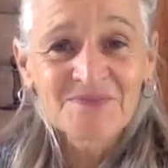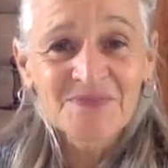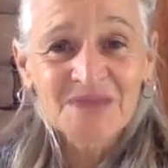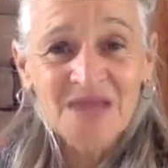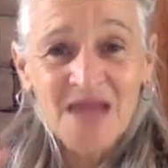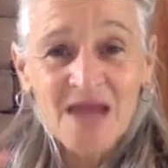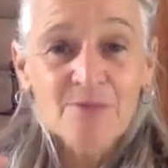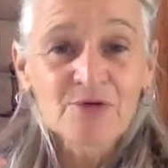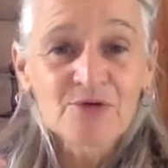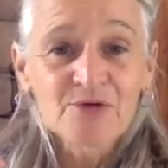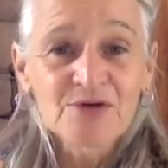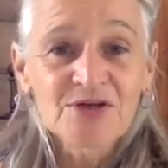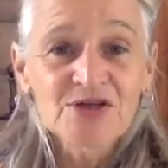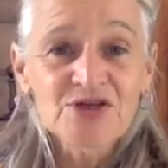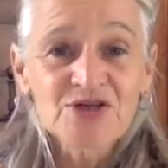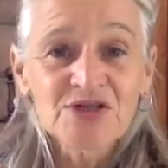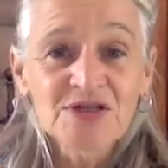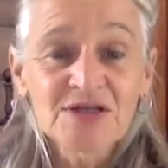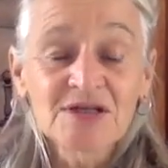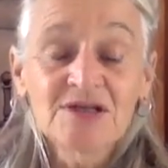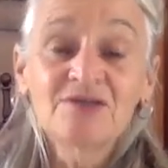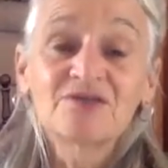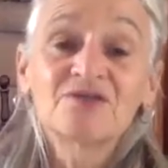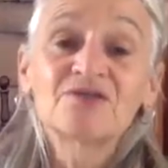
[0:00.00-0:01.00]

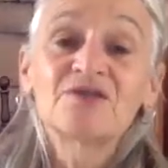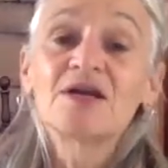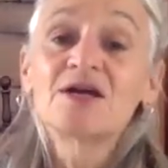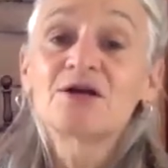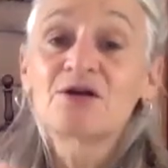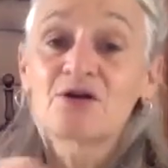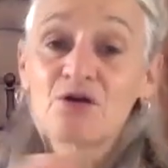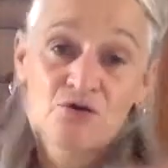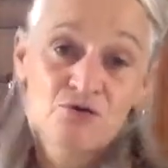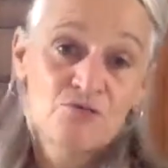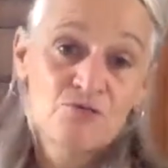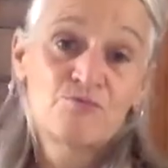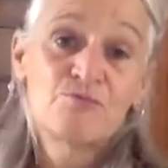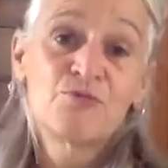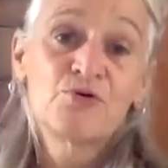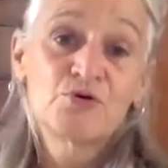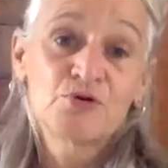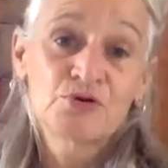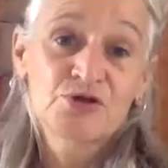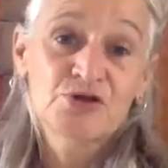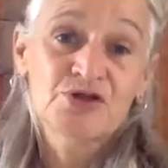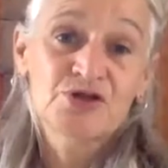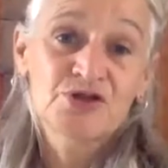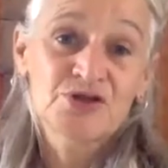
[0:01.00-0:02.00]
Aborigines, they go
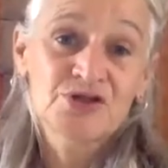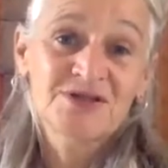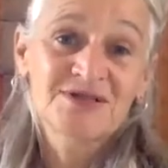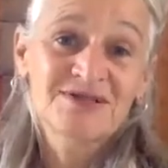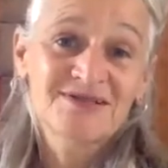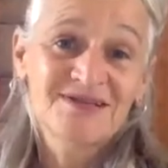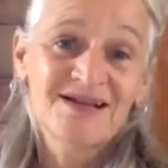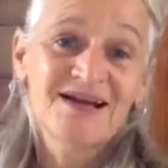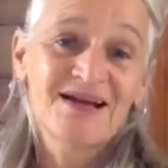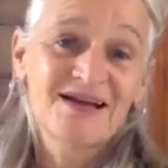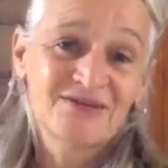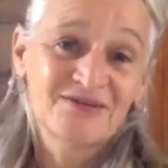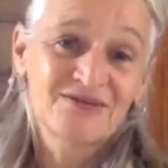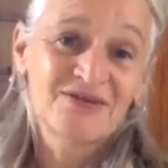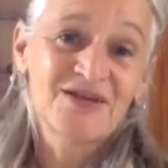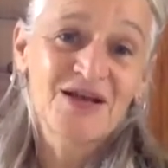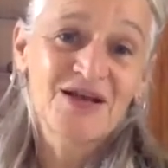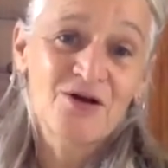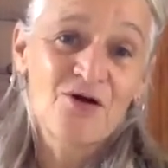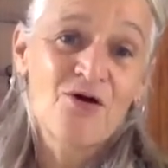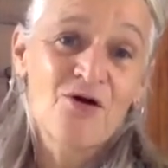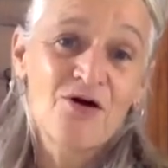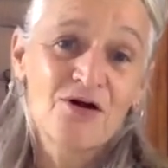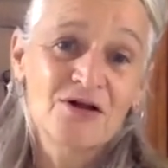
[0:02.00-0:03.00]
bush, as they
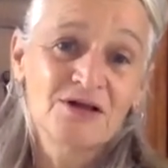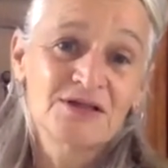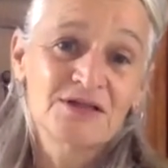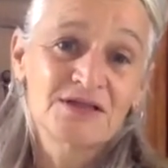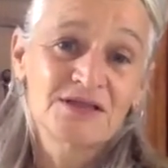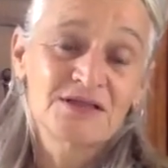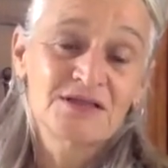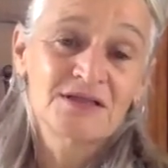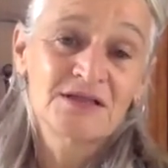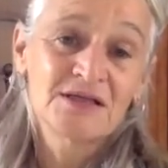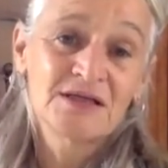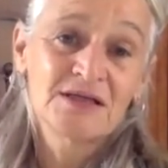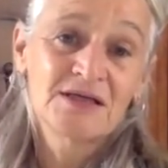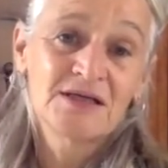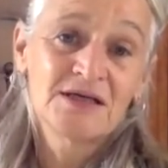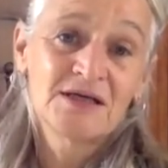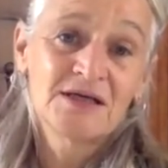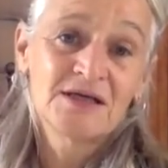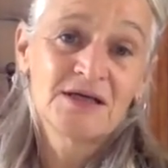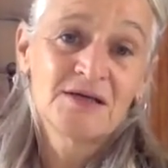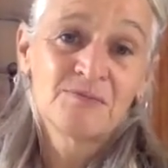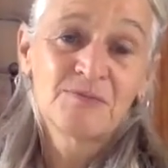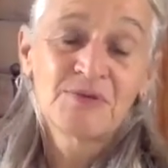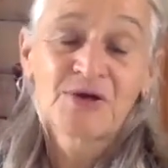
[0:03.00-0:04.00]
call it.
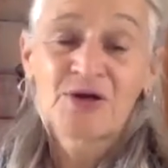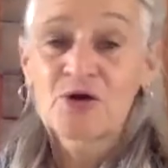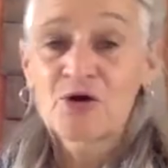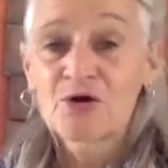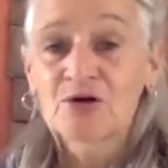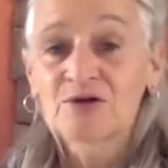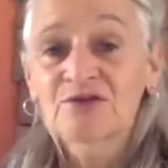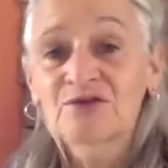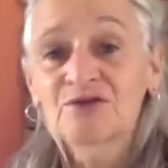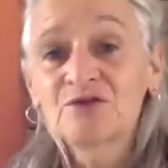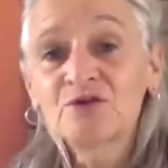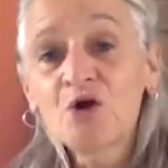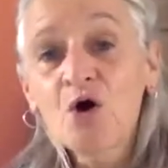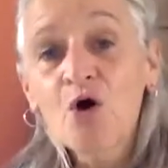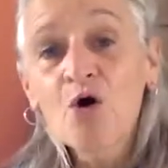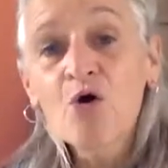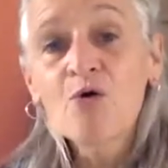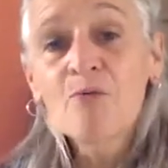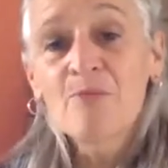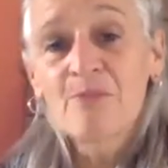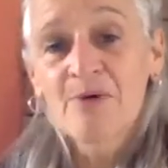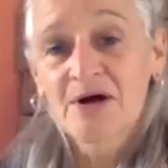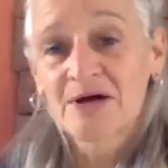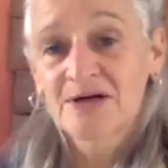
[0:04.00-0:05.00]
Because
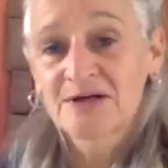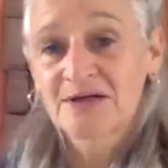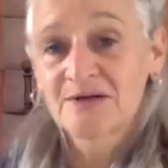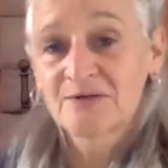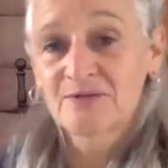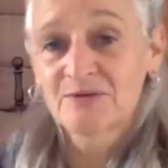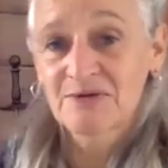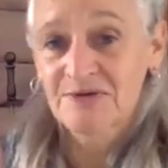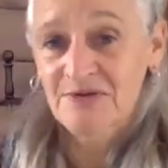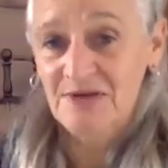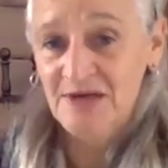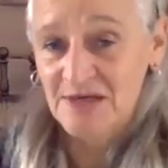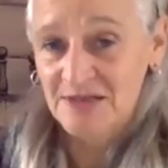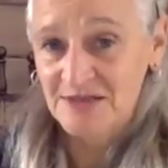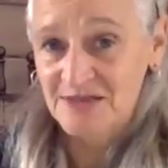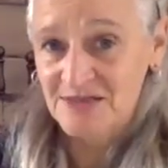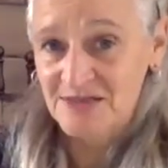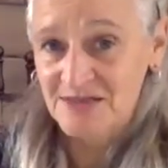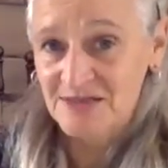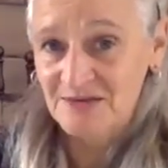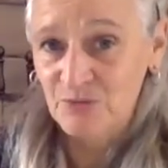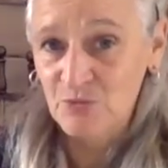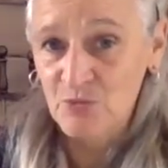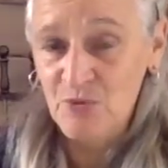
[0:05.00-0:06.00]
nobody with that
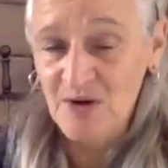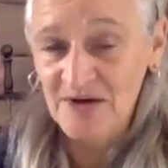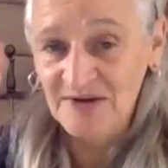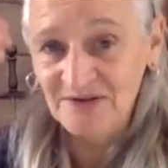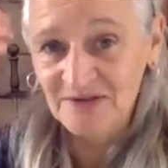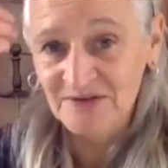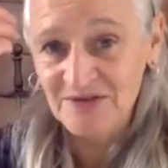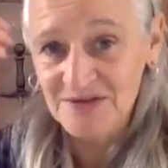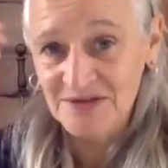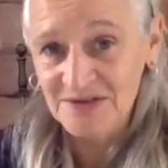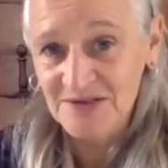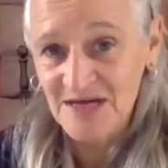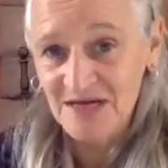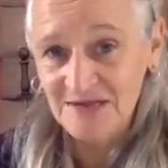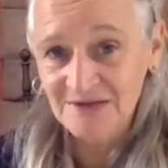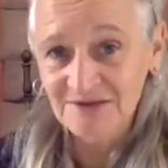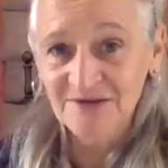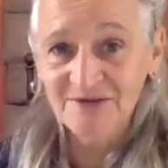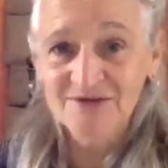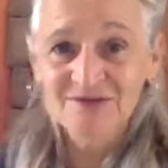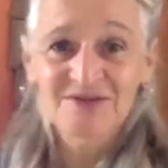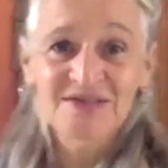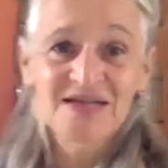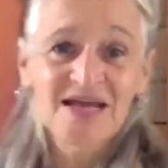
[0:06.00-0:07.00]
Western
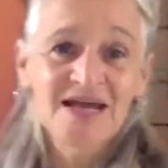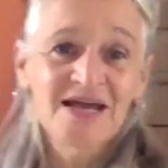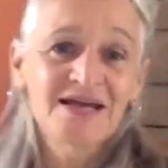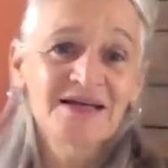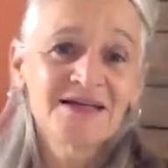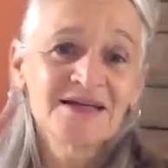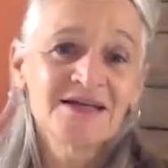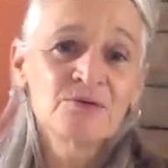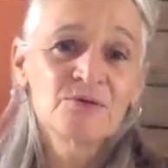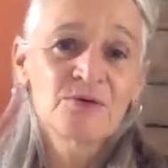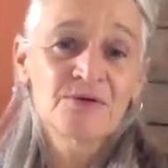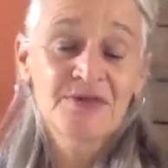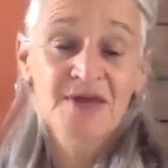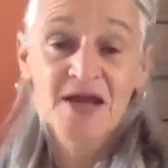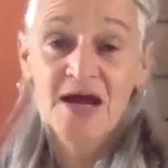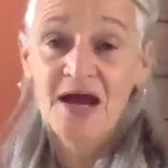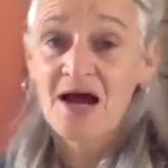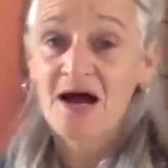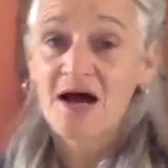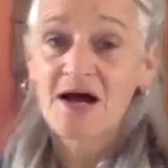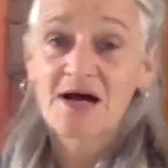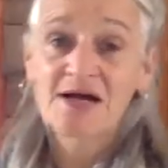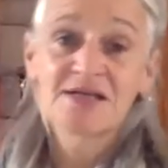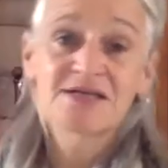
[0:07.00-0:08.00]
understanding, with their
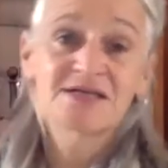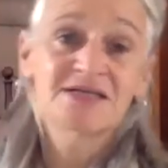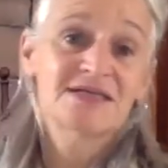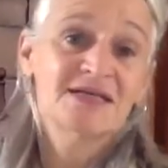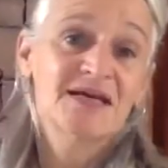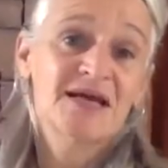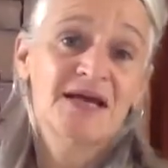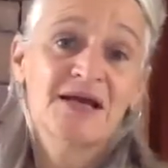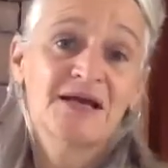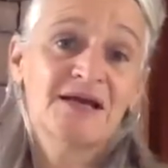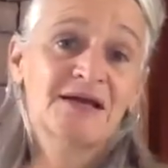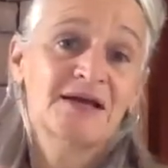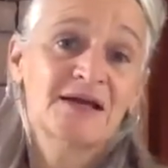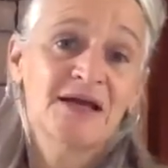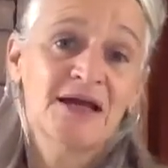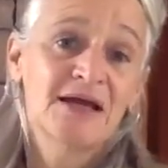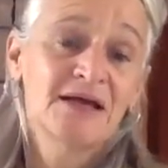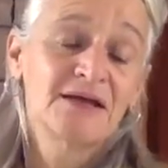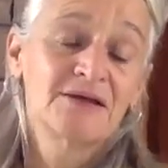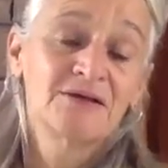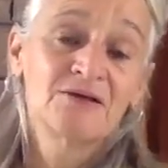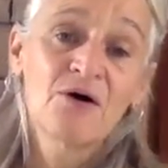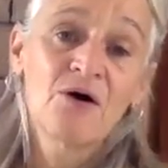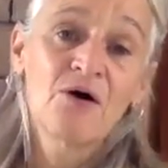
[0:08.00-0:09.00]
high tech
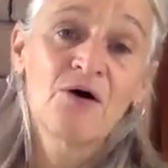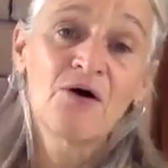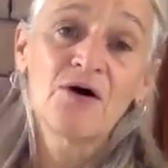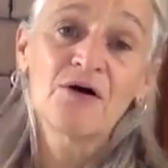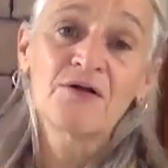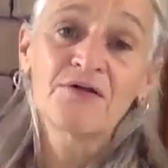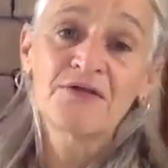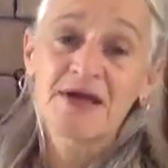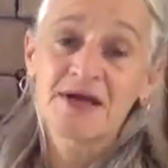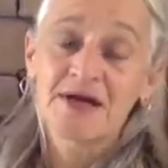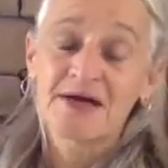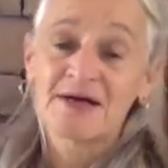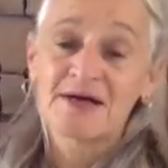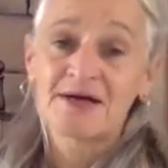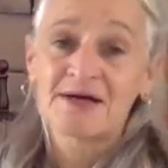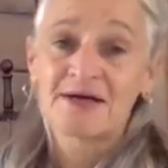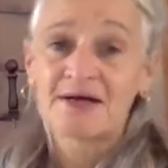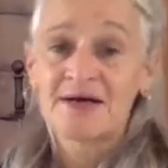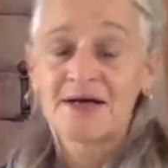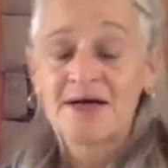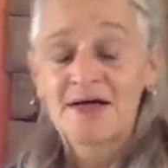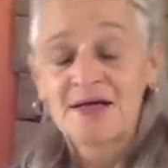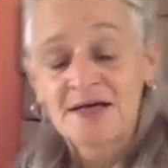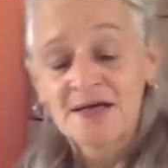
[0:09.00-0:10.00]
and all
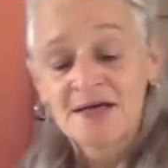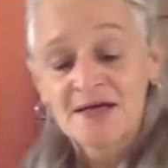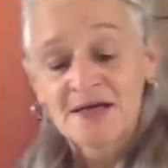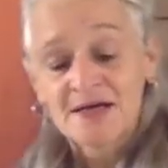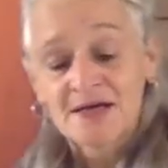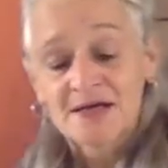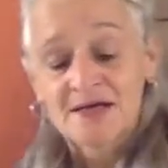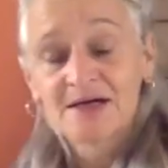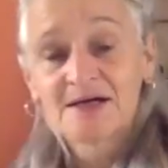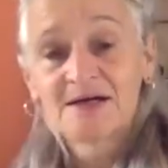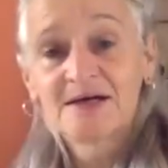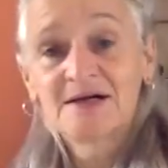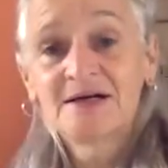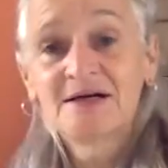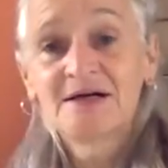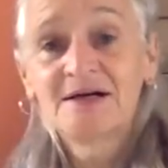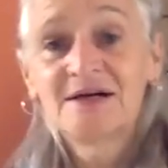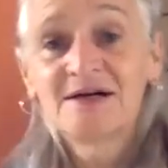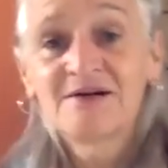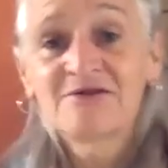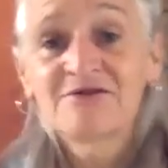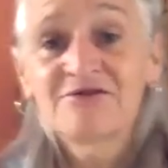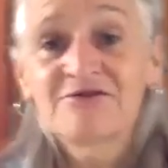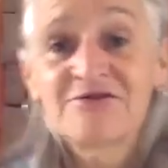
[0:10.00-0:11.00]
their
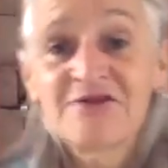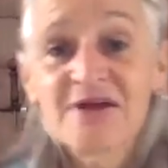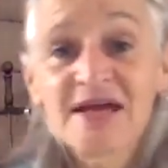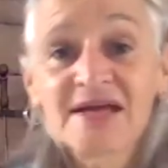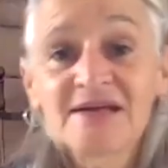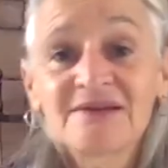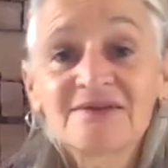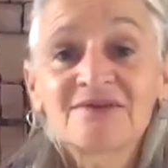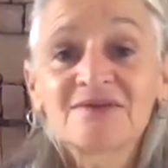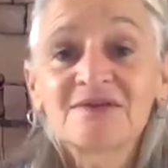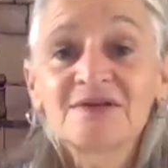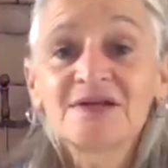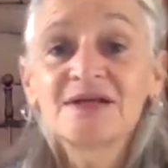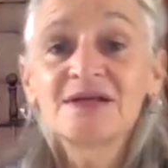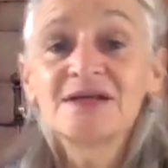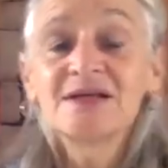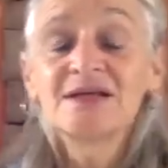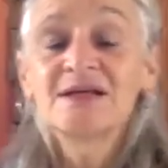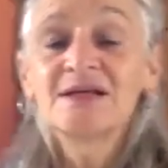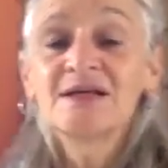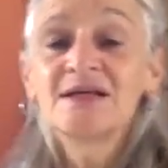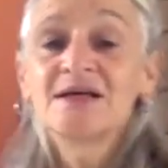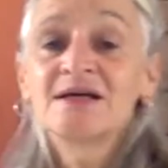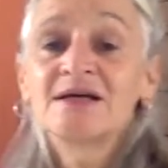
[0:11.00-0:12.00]

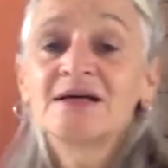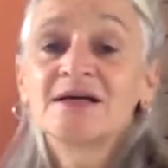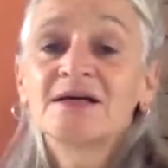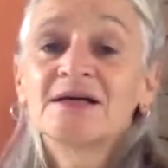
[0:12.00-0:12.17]
fancy